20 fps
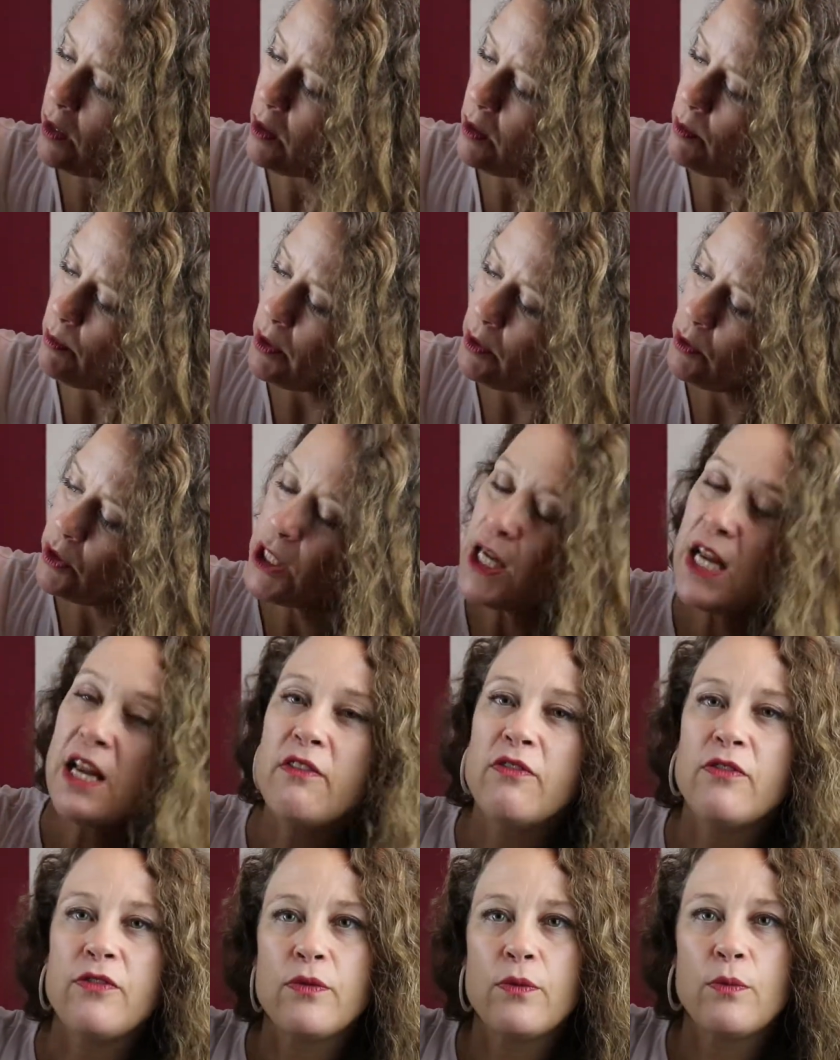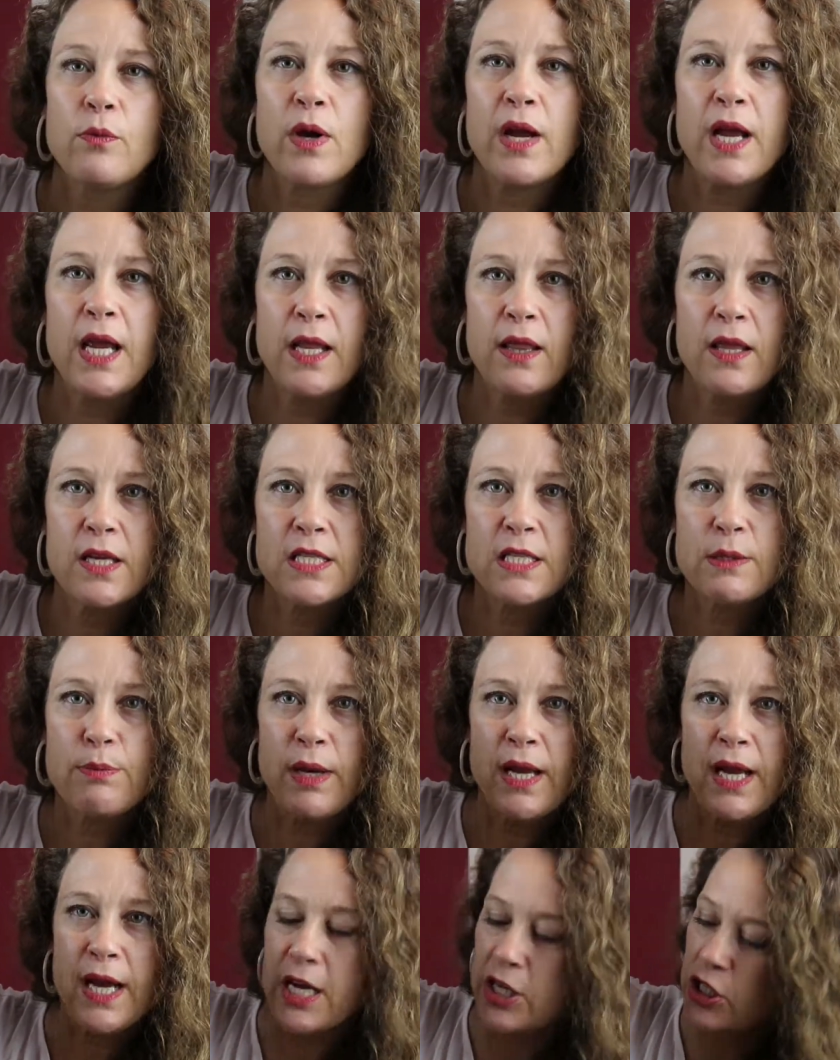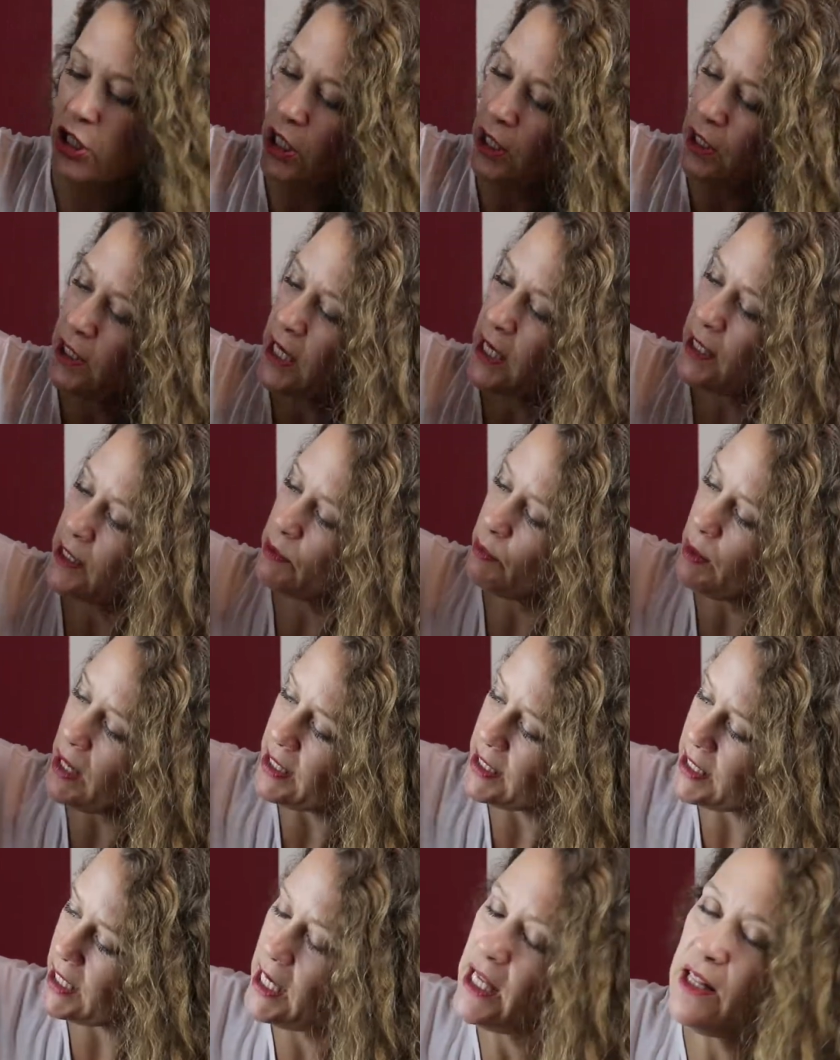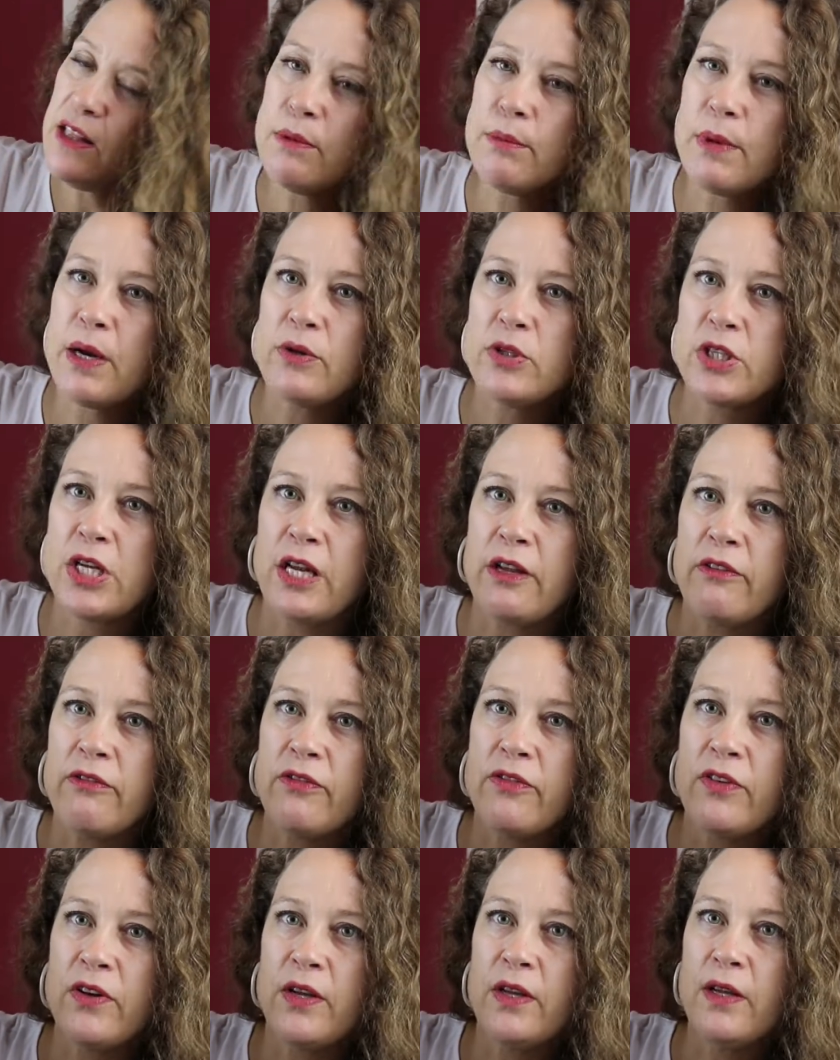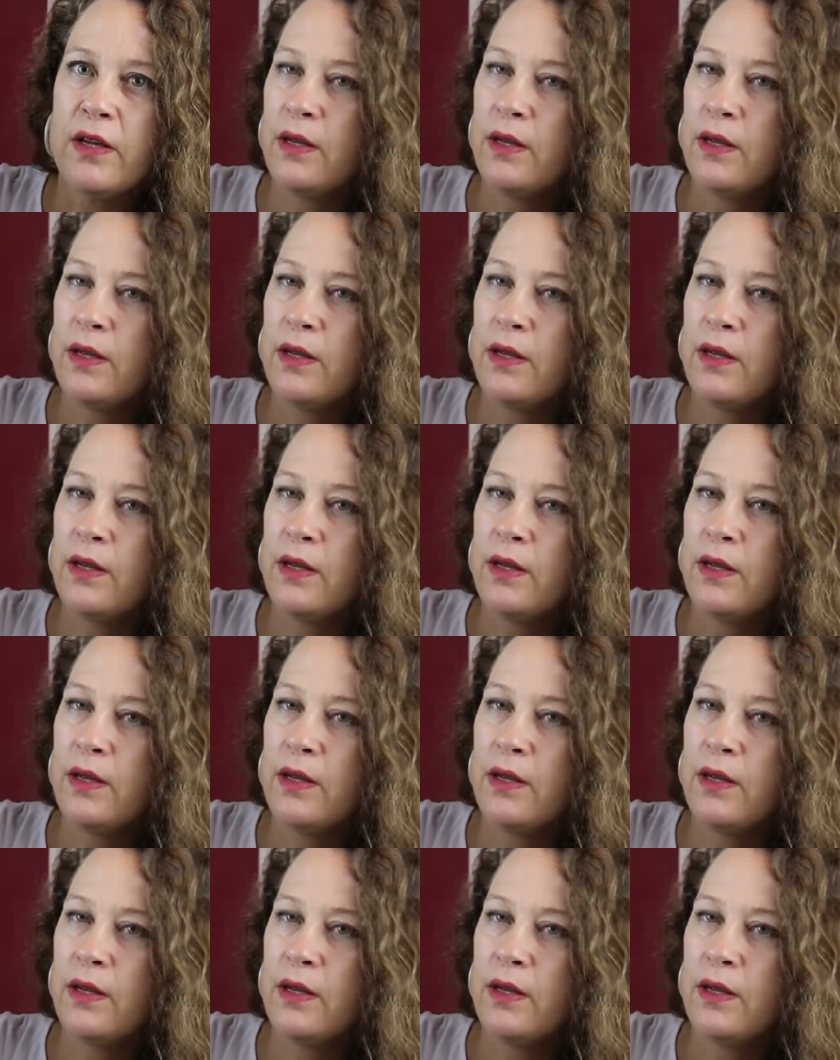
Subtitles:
motif, where the split actually takes place in the motif.